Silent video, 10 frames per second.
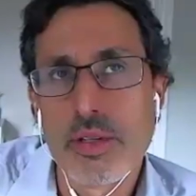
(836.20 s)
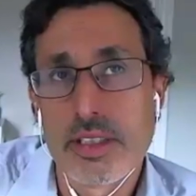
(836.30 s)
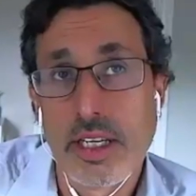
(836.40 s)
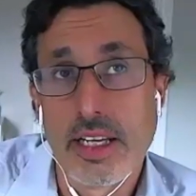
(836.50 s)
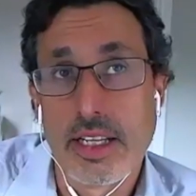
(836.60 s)

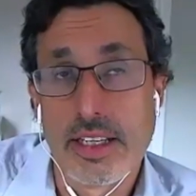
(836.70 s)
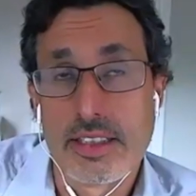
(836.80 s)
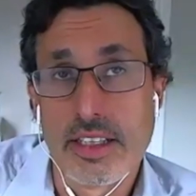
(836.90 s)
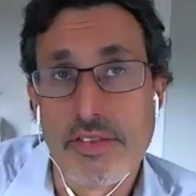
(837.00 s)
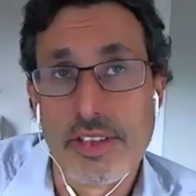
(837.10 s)
say that that's
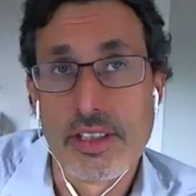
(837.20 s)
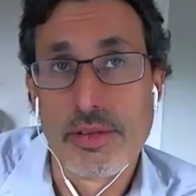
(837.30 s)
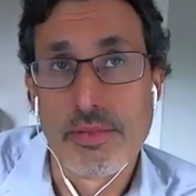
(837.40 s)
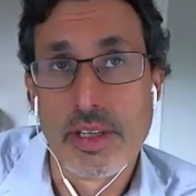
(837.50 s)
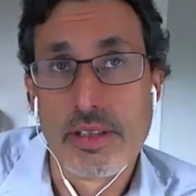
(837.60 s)
definitely
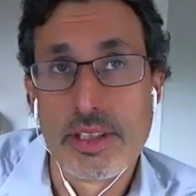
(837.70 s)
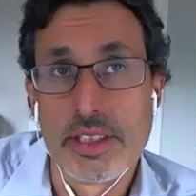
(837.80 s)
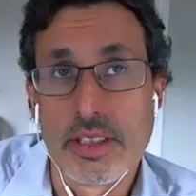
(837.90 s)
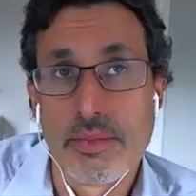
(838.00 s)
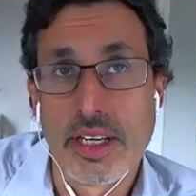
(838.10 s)
one
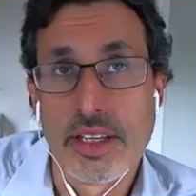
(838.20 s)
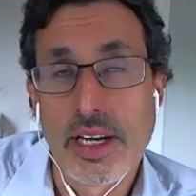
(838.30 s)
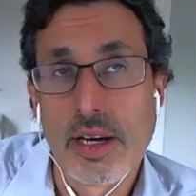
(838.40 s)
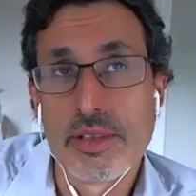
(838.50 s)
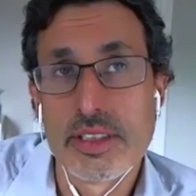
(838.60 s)
reason, but I
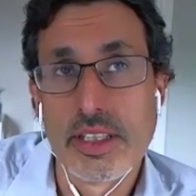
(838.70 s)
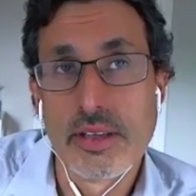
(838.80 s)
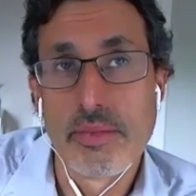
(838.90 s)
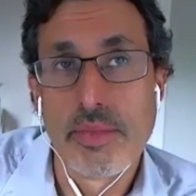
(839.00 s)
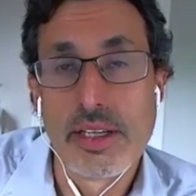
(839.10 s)
I would say the
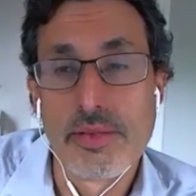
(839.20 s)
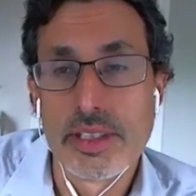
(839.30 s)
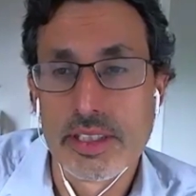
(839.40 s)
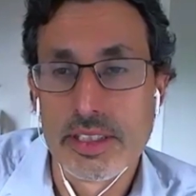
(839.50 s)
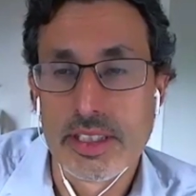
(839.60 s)
main
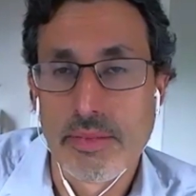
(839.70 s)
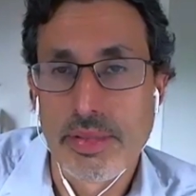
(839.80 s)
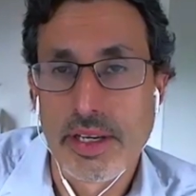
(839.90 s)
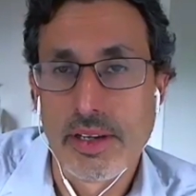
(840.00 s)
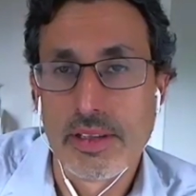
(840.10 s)
reason is that
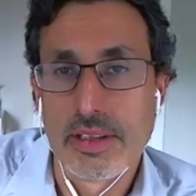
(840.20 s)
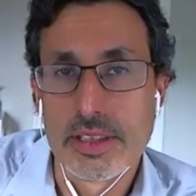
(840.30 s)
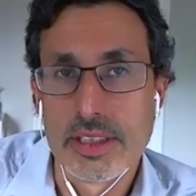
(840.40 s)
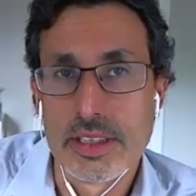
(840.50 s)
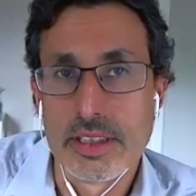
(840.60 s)

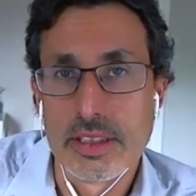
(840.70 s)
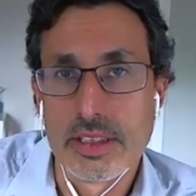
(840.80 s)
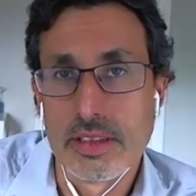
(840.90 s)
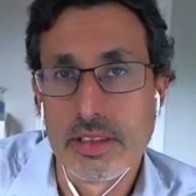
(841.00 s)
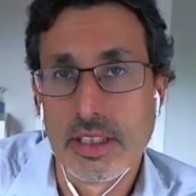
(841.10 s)
biology,
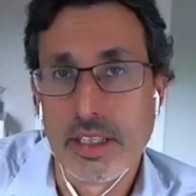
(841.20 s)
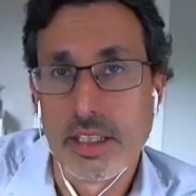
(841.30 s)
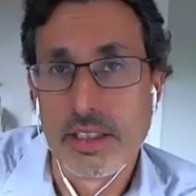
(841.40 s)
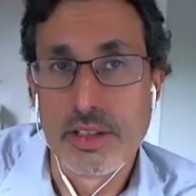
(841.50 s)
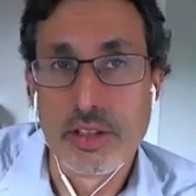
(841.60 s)

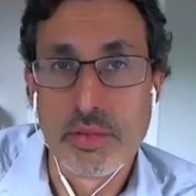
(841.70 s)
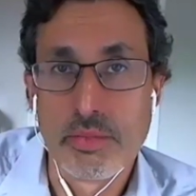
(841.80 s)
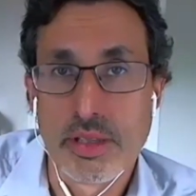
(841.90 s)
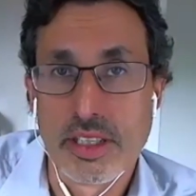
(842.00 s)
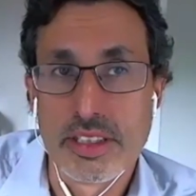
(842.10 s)
the human
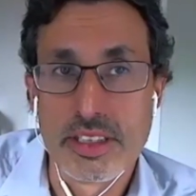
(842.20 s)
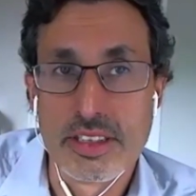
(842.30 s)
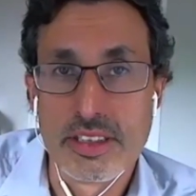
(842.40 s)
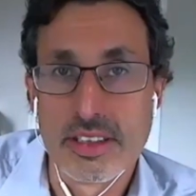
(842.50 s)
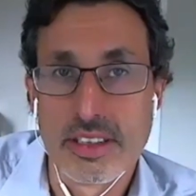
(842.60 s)
body,
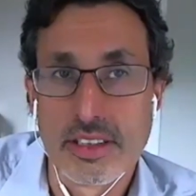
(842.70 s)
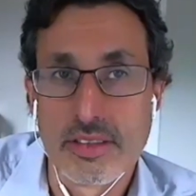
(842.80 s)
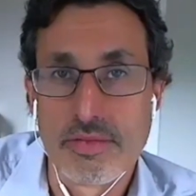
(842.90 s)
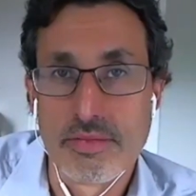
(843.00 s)
are